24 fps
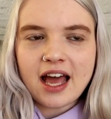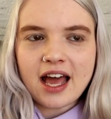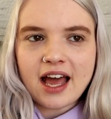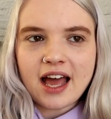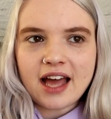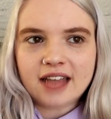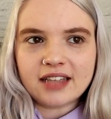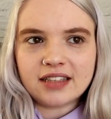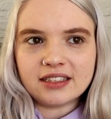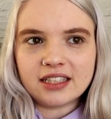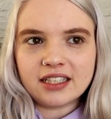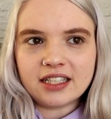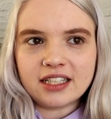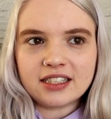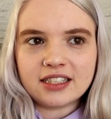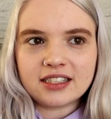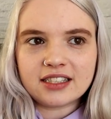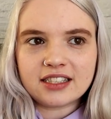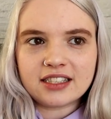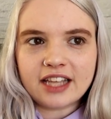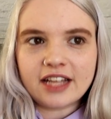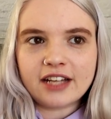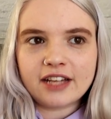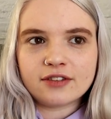And
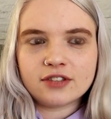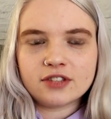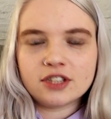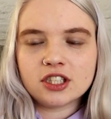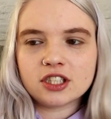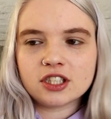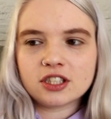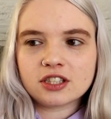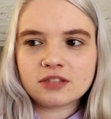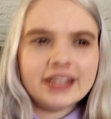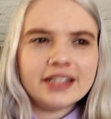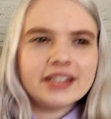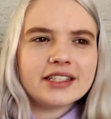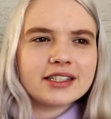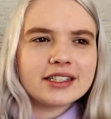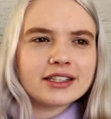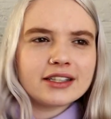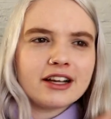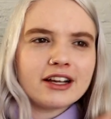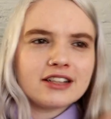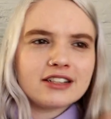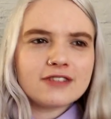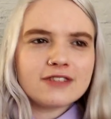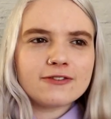instead of just... He
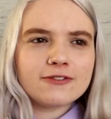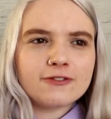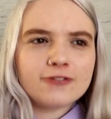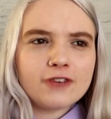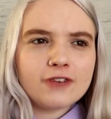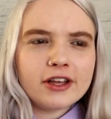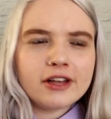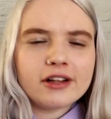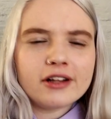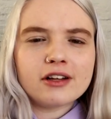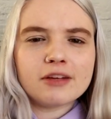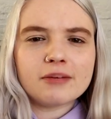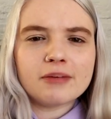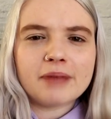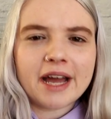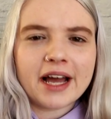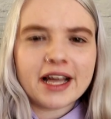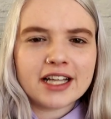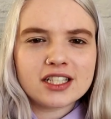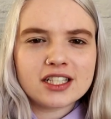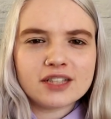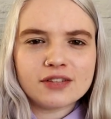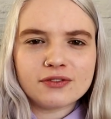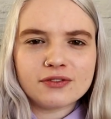just doesn't feel
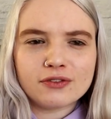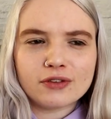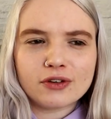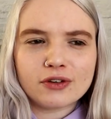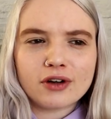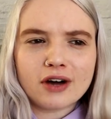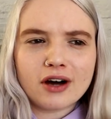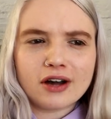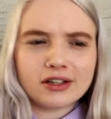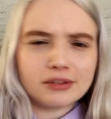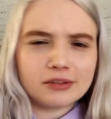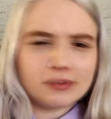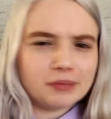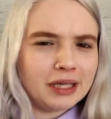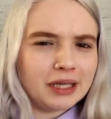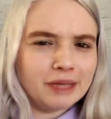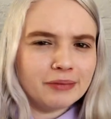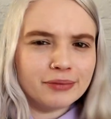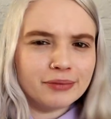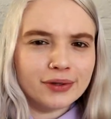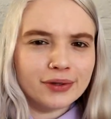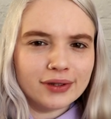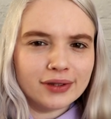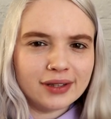compassion for other
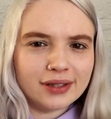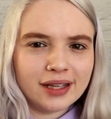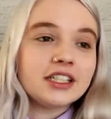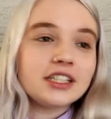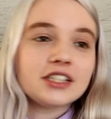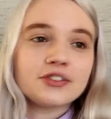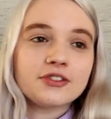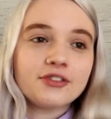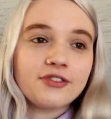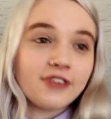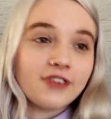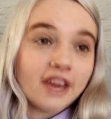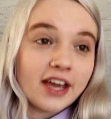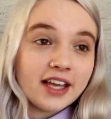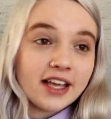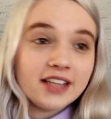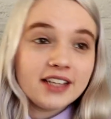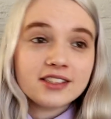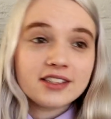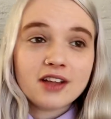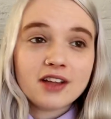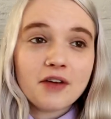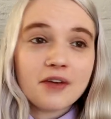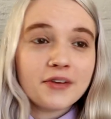people. His
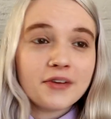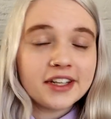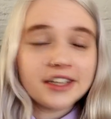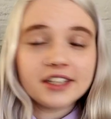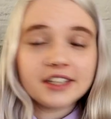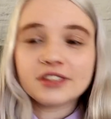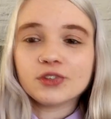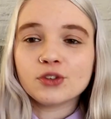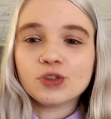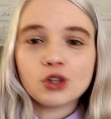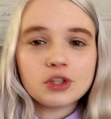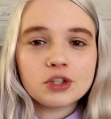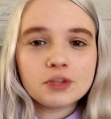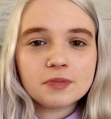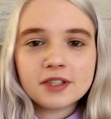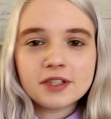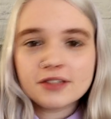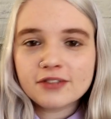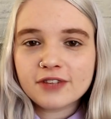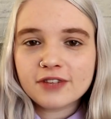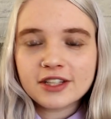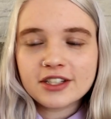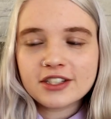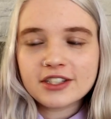face already annoys
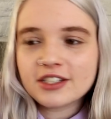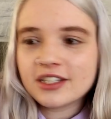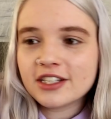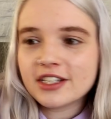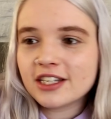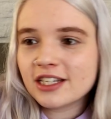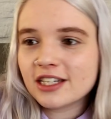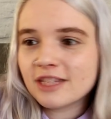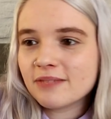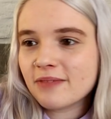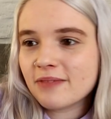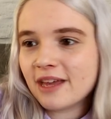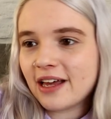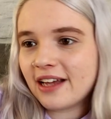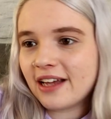me if I see him.